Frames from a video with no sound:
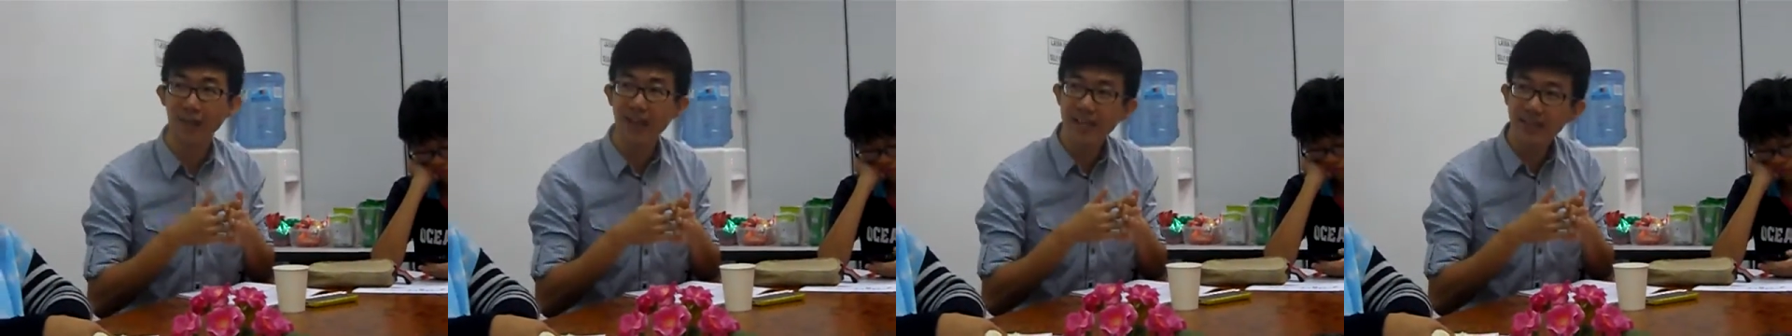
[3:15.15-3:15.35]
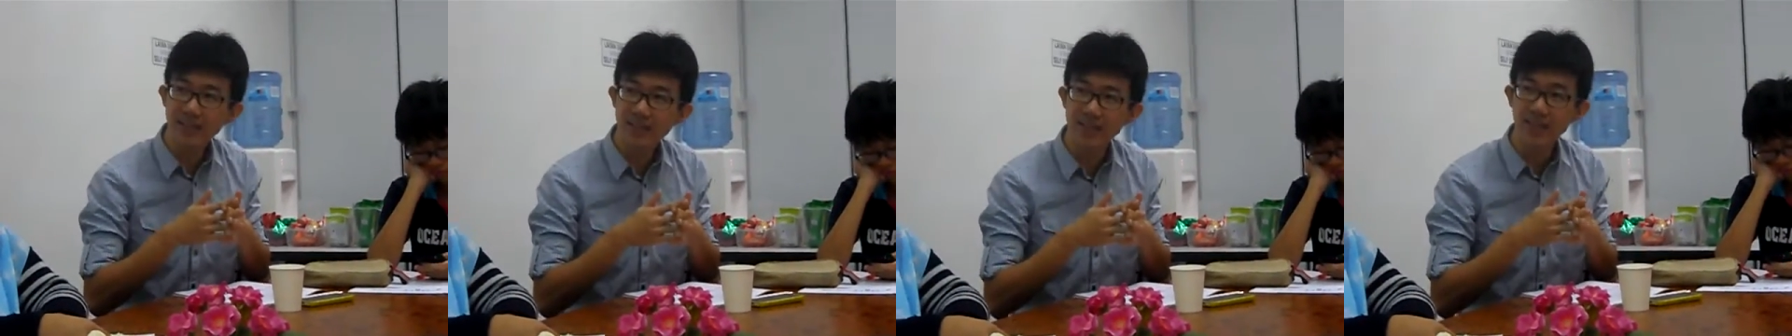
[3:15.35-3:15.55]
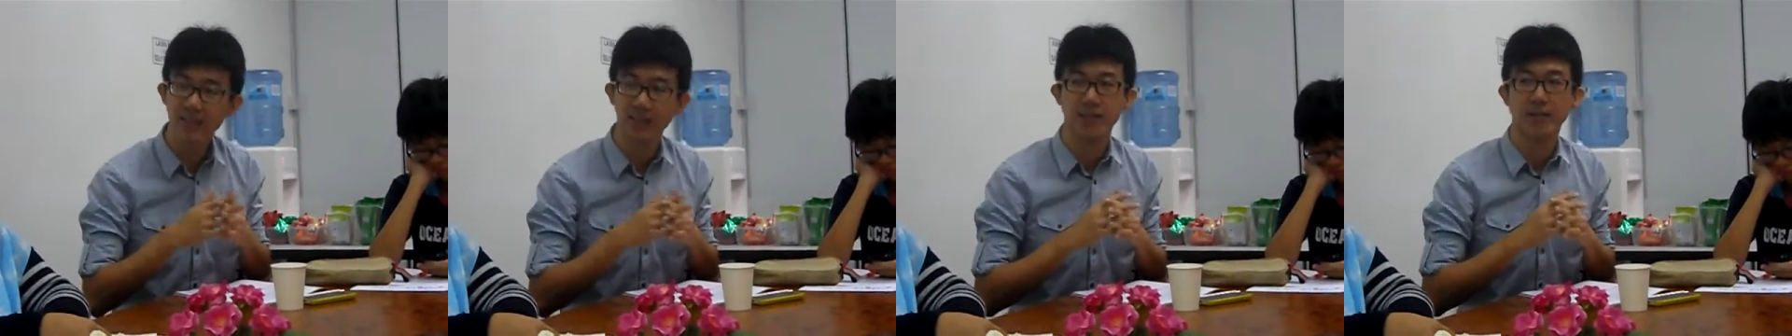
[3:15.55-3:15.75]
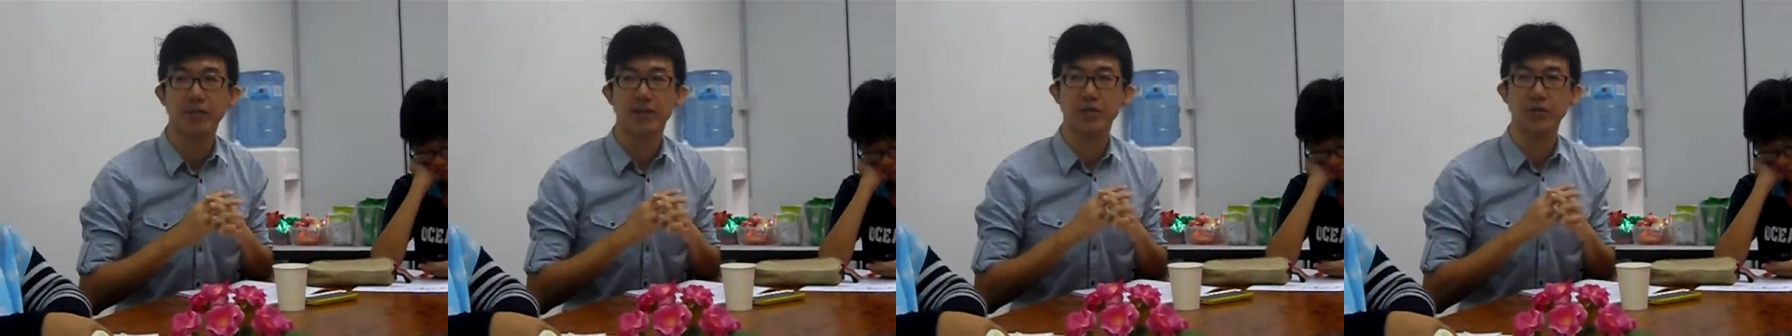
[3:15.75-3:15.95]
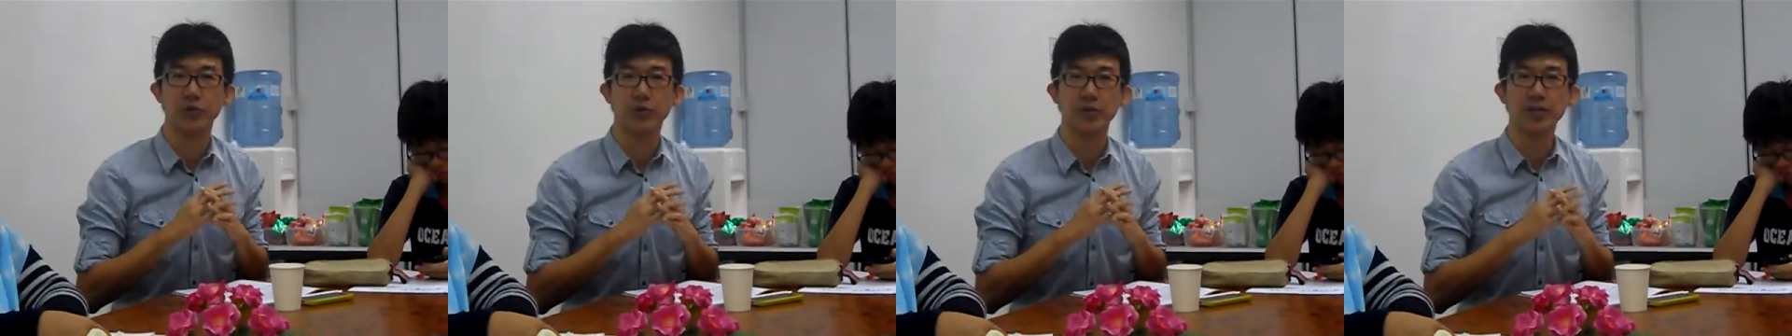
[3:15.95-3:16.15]
phase,
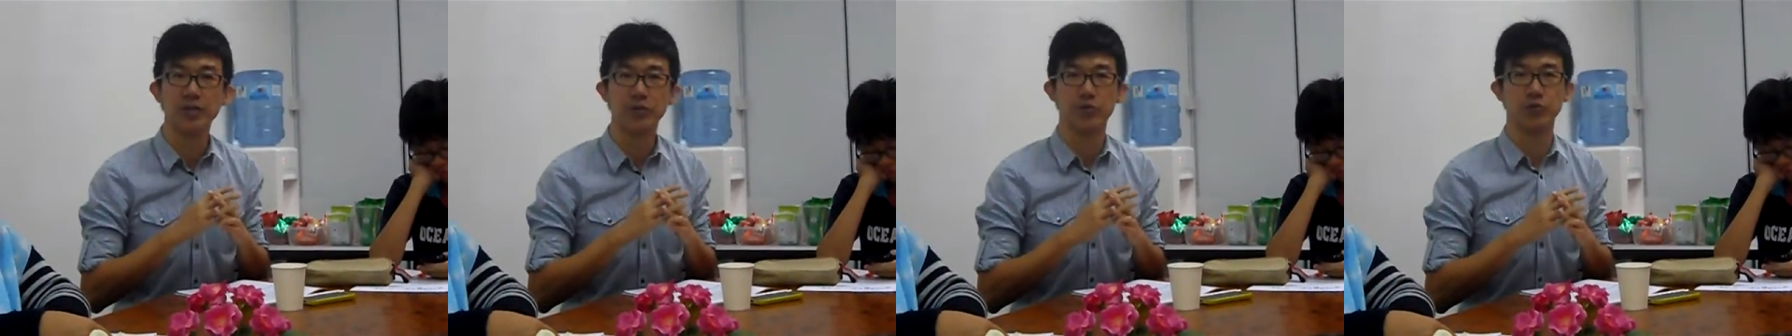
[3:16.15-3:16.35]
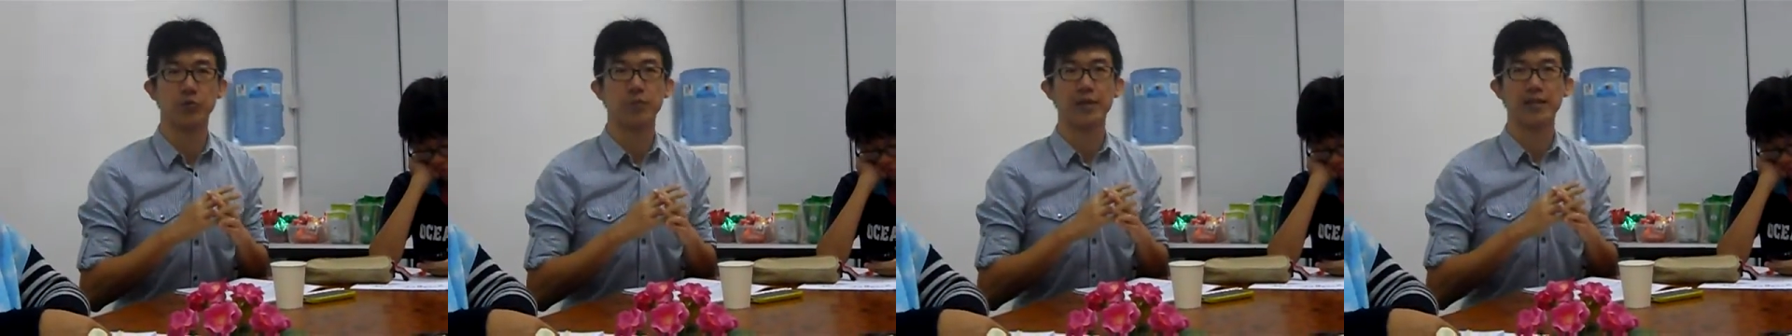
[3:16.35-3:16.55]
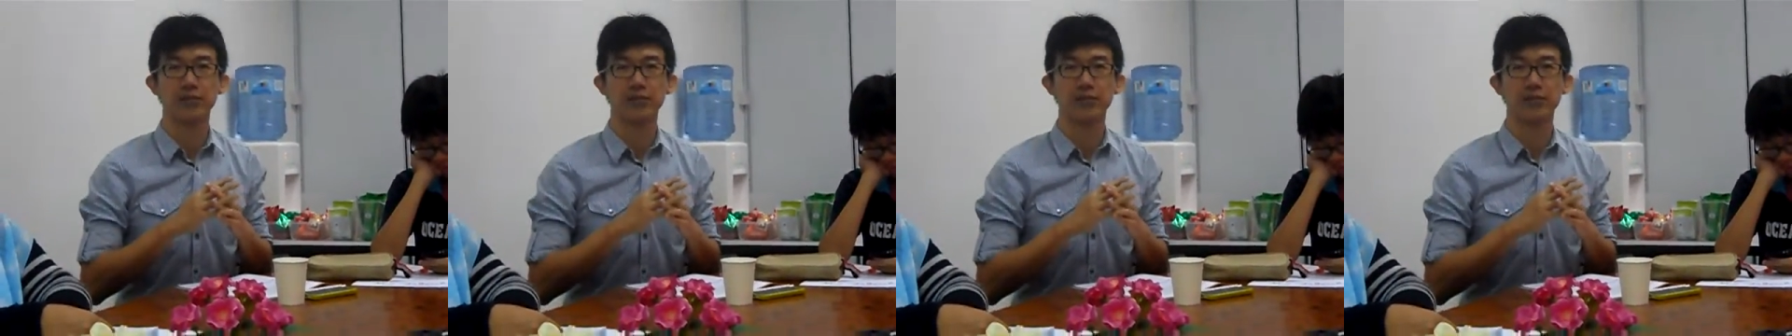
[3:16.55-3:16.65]
you need to